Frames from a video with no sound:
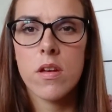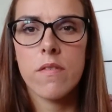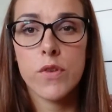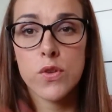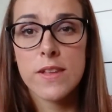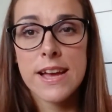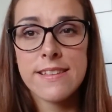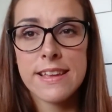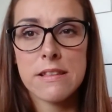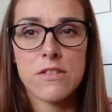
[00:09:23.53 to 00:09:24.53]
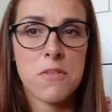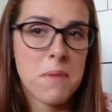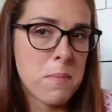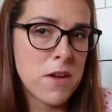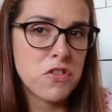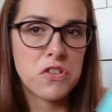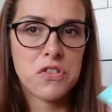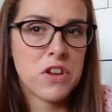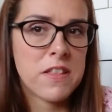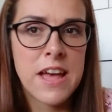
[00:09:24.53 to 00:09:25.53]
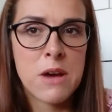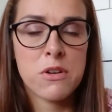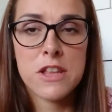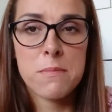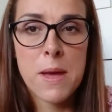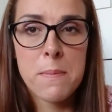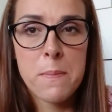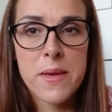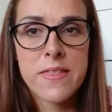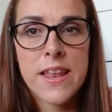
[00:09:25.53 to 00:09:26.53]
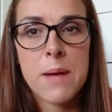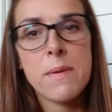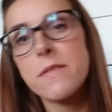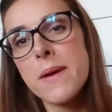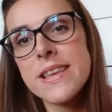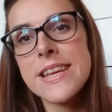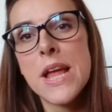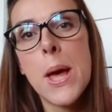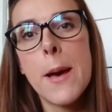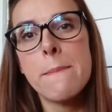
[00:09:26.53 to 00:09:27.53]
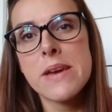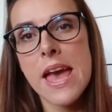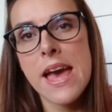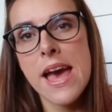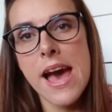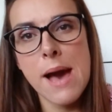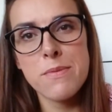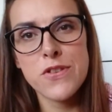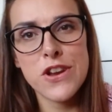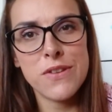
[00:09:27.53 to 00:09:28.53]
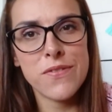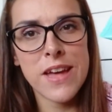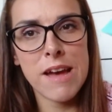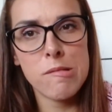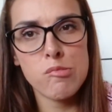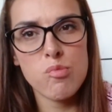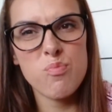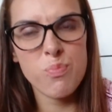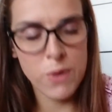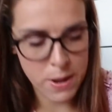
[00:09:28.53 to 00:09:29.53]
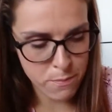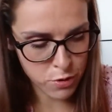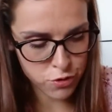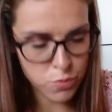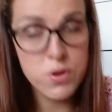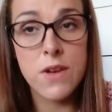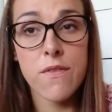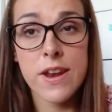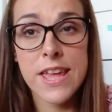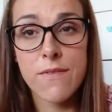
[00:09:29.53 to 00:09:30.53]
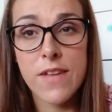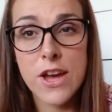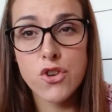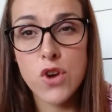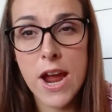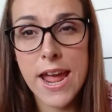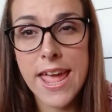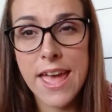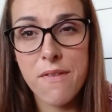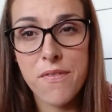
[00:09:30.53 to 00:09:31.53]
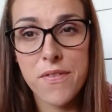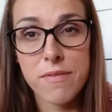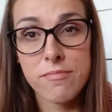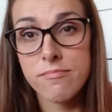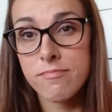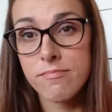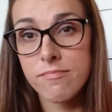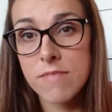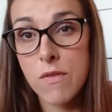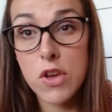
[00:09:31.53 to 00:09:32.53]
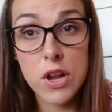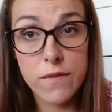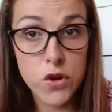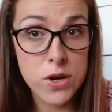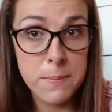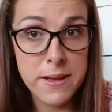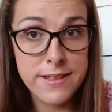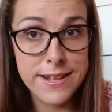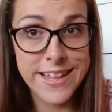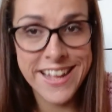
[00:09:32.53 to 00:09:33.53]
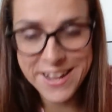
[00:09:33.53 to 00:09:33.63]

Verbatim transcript: full size is, so maybe I should check that out because it might be bigger than I'm expecting. But yeah, absolutely love that, brilliant product. We'll definitely give that a try if if you can afford it, basically.